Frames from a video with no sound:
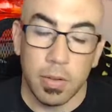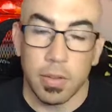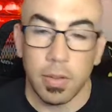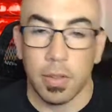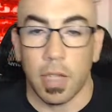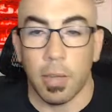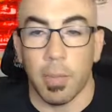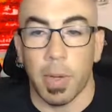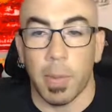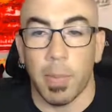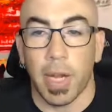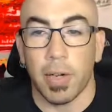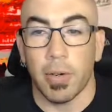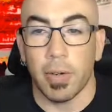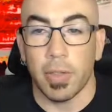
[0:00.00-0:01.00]
lot of my
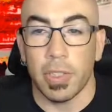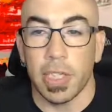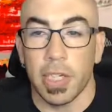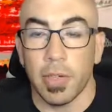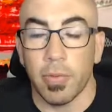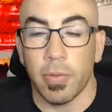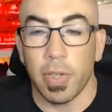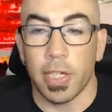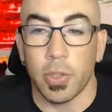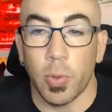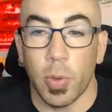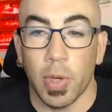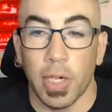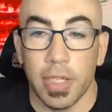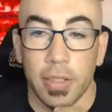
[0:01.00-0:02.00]
micro jigging for like
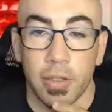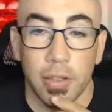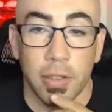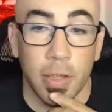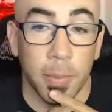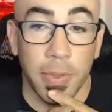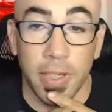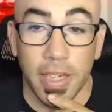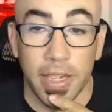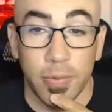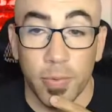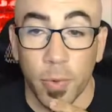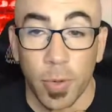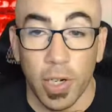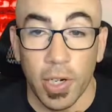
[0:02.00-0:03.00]
20 up to like
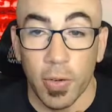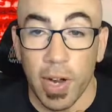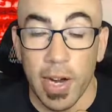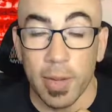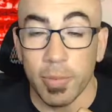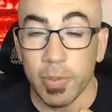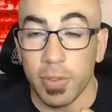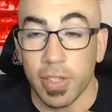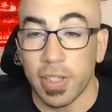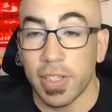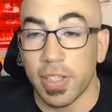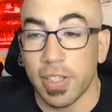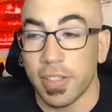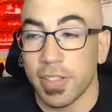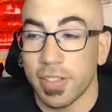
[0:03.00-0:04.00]
40 grams. The other
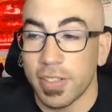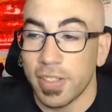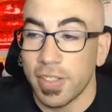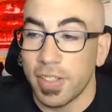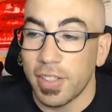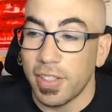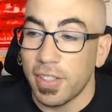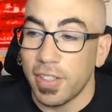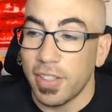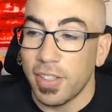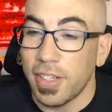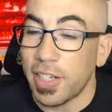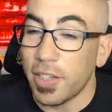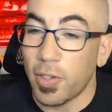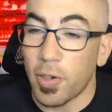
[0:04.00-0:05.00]
thing,
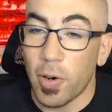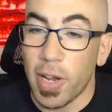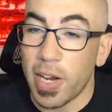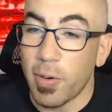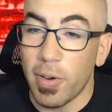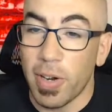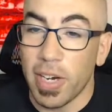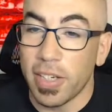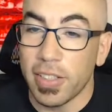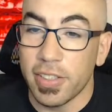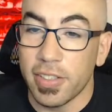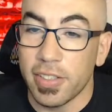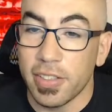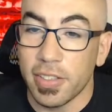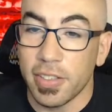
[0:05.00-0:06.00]
it can throw A
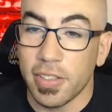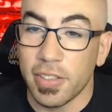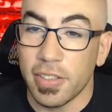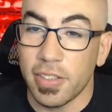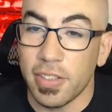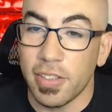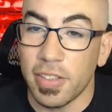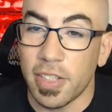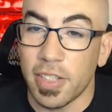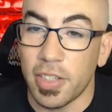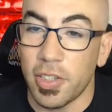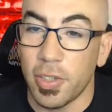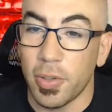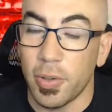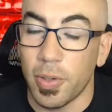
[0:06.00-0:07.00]
rigs. It can
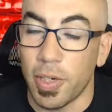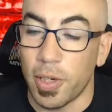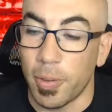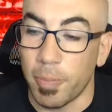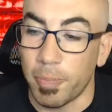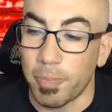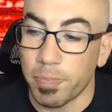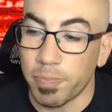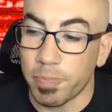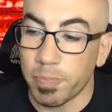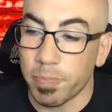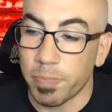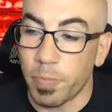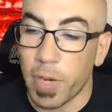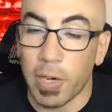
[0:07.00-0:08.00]
do
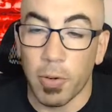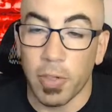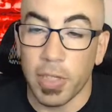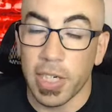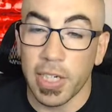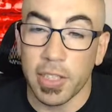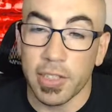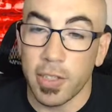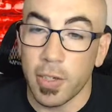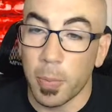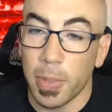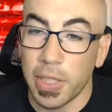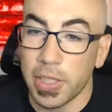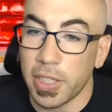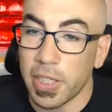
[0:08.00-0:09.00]
micro jigging, slow
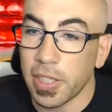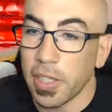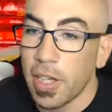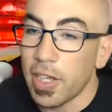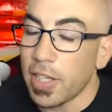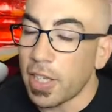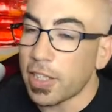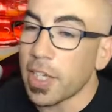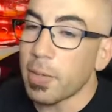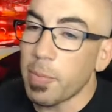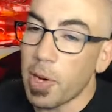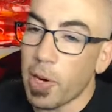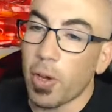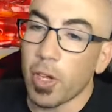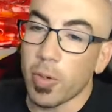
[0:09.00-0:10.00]
pitching. That's like my
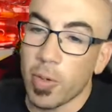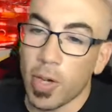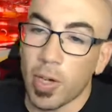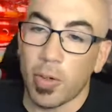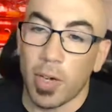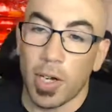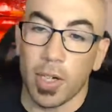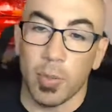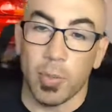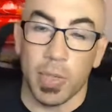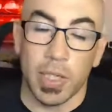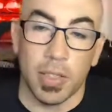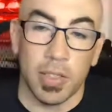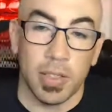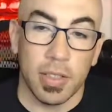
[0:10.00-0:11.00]
all around rod. I
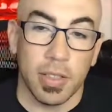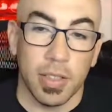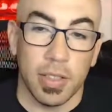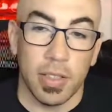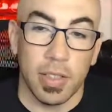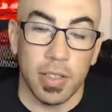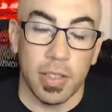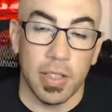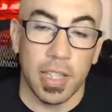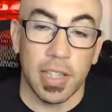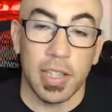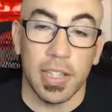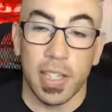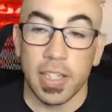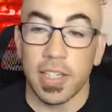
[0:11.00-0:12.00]
mean, that
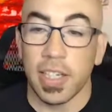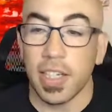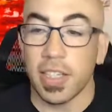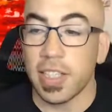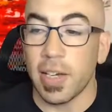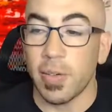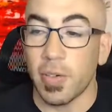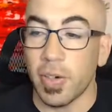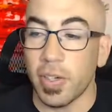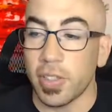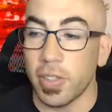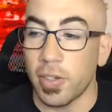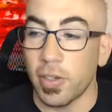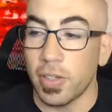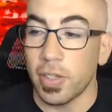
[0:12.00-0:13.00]
thing gets after it.
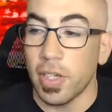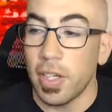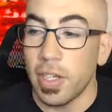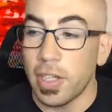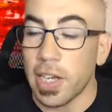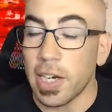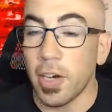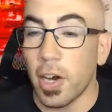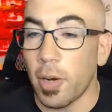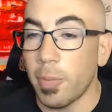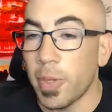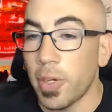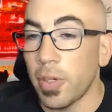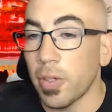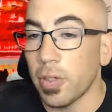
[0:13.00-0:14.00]
So that
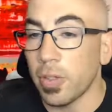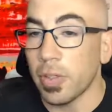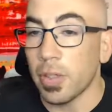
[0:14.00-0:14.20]
combo,